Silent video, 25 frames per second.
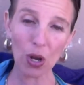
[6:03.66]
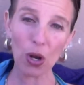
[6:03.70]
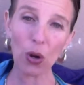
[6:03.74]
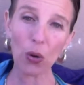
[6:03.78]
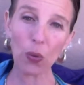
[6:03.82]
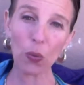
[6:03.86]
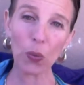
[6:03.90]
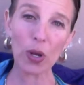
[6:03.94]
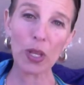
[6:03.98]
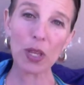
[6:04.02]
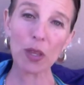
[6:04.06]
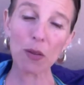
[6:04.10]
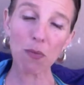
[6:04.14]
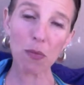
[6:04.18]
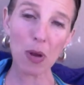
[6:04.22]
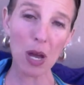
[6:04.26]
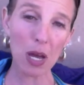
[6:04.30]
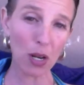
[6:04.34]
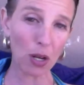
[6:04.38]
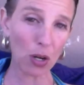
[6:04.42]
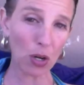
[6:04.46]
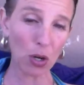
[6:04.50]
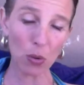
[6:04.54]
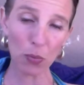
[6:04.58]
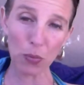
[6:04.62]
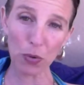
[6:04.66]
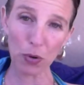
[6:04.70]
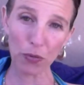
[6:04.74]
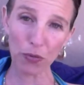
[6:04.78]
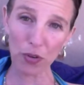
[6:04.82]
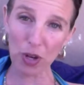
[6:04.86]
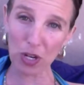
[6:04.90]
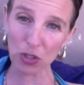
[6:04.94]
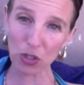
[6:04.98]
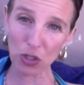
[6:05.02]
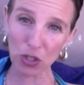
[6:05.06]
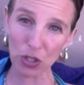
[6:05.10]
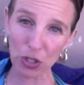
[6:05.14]
with medical
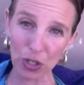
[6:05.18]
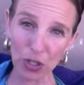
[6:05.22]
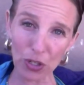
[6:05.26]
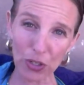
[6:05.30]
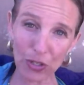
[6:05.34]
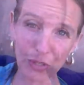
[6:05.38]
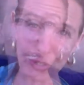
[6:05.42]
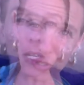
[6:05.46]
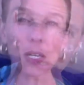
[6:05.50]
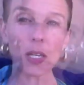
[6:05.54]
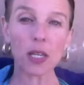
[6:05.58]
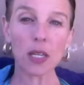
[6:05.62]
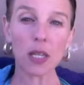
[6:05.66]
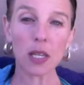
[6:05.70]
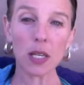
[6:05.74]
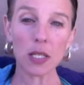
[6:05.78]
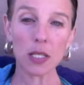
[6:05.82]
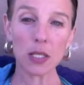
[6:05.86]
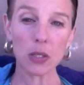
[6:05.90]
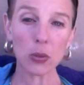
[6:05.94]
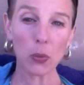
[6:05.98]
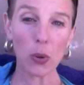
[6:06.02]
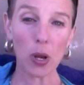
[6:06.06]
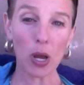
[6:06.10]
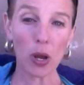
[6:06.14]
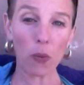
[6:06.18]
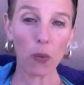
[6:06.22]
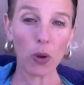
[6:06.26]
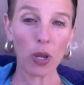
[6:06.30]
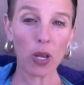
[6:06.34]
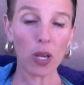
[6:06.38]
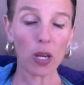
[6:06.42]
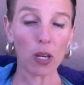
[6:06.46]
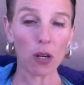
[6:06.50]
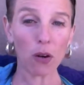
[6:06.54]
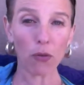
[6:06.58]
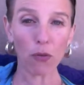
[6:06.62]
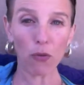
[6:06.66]
professionals. This way we
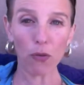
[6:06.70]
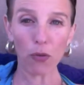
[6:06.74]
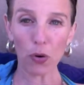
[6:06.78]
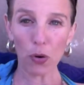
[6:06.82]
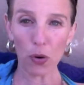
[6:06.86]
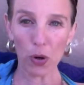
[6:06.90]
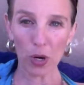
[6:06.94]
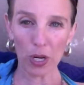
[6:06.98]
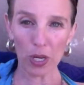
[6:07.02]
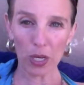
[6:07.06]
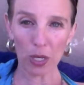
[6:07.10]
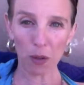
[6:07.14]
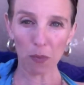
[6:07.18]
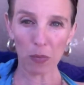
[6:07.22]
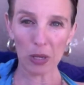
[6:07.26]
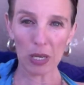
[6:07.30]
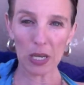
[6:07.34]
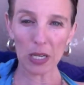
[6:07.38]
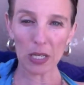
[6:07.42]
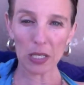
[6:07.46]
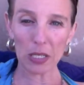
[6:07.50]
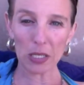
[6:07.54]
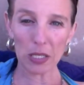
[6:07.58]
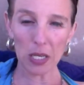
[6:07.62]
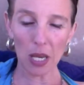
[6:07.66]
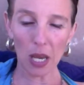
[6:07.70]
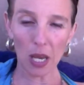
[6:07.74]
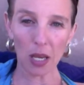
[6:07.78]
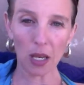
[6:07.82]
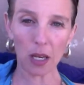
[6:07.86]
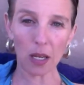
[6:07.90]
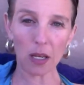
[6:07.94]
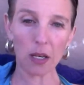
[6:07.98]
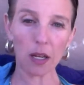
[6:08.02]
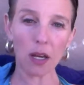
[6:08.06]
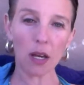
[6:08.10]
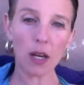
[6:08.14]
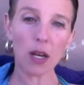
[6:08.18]
can avoid being
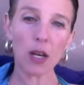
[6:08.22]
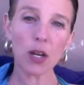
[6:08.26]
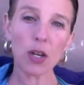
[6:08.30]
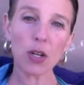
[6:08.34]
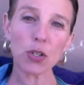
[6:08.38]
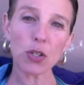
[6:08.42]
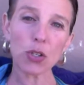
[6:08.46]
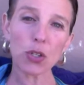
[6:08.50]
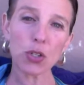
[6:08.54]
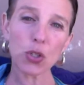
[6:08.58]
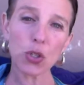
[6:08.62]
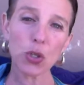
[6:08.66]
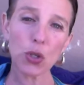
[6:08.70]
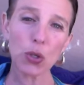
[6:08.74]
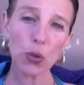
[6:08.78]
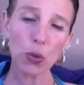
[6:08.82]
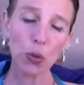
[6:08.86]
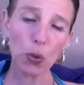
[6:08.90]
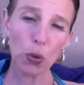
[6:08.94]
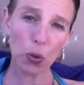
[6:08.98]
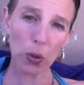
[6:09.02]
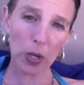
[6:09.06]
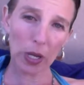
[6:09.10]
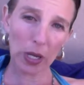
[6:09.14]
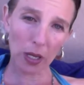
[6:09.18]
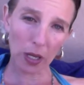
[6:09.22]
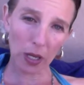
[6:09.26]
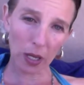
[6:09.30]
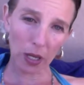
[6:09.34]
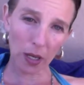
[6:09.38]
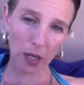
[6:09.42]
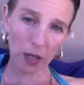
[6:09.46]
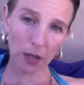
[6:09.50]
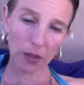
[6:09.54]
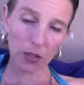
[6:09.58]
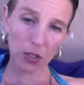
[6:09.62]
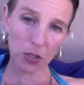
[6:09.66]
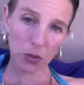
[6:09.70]
taken too
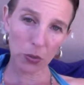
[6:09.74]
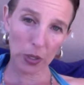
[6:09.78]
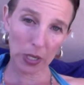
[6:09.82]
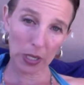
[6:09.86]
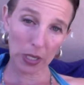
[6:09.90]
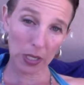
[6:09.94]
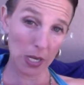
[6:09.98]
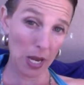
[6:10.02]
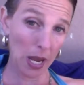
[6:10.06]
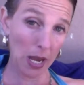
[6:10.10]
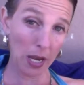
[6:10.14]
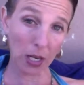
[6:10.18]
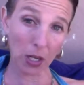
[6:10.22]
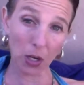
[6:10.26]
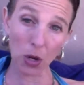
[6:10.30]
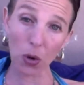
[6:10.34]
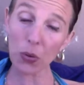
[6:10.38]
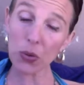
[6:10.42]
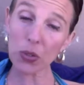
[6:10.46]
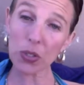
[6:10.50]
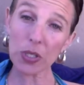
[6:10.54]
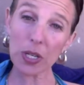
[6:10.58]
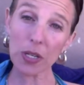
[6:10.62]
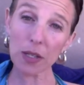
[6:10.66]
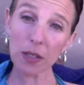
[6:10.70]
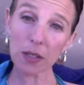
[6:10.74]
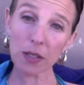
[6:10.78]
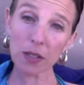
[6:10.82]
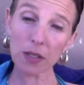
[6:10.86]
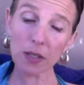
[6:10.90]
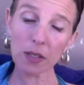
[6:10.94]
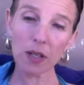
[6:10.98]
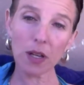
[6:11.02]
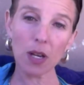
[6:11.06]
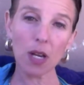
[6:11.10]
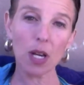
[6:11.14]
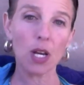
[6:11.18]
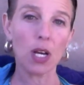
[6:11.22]
quickly to a
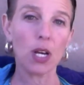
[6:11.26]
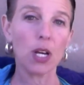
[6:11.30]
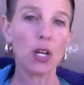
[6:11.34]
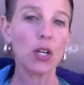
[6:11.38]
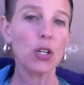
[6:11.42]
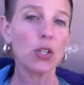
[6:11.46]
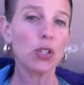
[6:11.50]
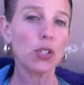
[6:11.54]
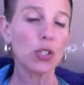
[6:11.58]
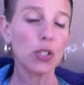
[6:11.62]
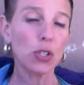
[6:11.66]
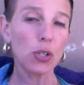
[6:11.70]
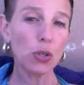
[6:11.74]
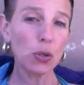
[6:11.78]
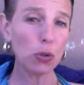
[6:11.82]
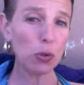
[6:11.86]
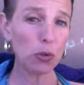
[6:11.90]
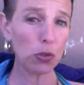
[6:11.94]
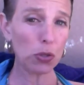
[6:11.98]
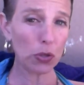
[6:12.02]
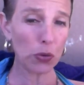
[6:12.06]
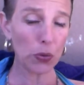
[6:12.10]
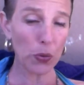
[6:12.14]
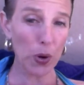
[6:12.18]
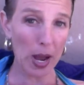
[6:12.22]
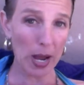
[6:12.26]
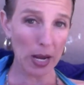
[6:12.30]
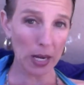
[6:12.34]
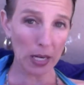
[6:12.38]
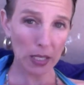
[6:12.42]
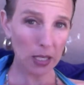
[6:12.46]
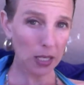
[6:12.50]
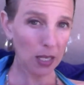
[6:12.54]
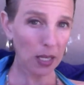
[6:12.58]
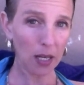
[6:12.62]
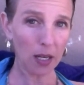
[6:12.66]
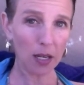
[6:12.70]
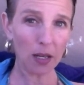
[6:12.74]
diagnosis, too
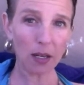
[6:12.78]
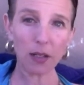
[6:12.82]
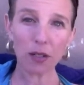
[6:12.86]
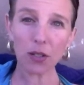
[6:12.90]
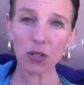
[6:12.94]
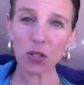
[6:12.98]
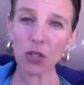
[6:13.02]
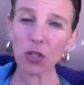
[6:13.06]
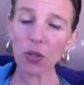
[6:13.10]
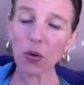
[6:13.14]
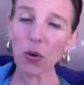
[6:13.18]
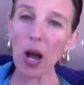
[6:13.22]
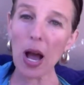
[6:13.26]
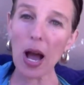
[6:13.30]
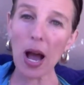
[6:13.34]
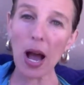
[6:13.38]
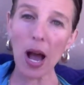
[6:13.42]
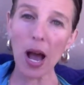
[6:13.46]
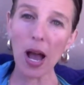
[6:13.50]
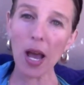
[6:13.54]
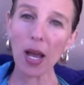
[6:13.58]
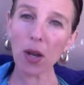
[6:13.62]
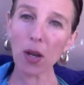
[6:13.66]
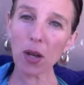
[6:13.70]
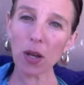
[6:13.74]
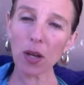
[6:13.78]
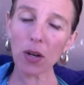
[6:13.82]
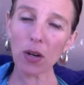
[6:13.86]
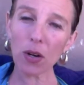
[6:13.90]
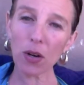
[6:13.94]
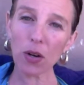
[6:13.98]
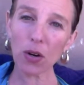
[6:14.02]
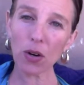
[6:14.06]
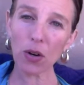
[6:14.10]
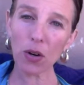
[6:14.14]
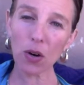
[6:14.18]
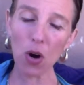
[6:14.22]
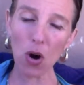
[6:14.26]
directly to high
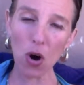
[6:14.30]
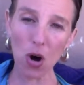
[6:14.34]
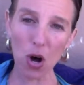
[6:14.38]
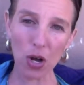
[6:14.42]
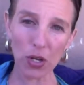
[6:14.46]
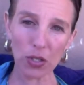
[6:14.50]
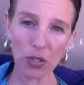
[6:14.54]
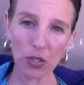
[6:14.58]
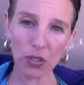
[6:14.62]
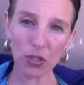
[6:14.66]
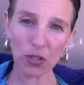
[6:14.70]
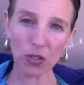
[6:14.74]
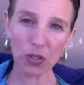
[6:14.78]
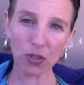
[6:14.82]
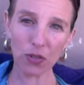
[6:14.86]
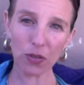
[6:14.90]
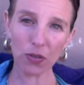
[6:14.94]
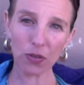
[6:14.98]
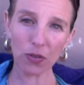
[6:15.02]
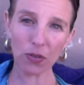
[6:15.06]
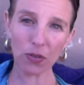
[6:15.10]
cost,